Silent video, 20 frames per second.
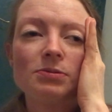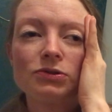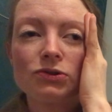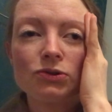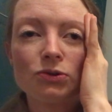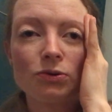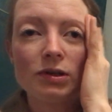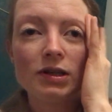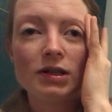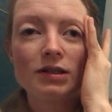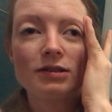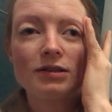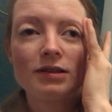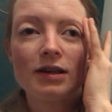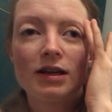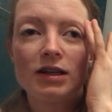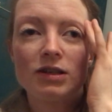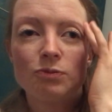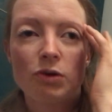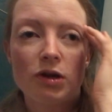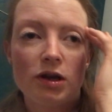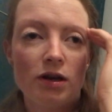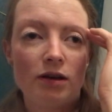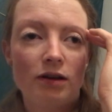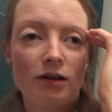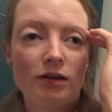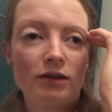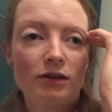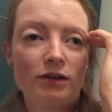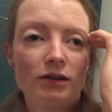stories has been
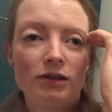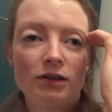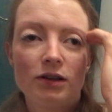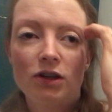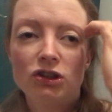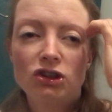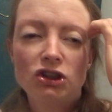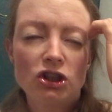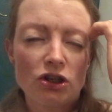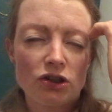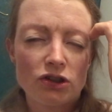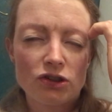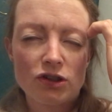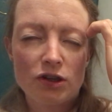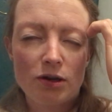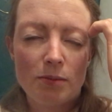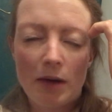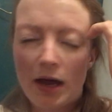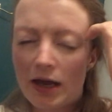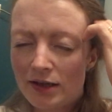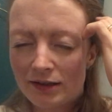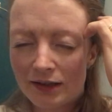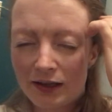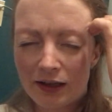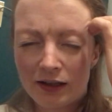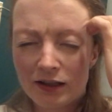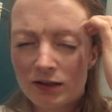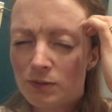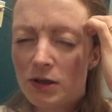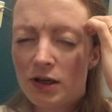just amazing.
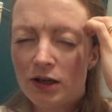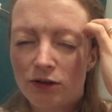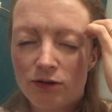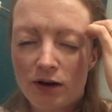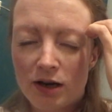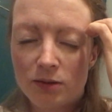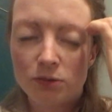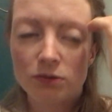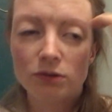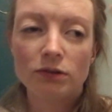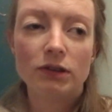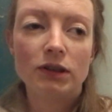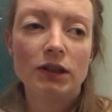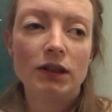It's been incredible.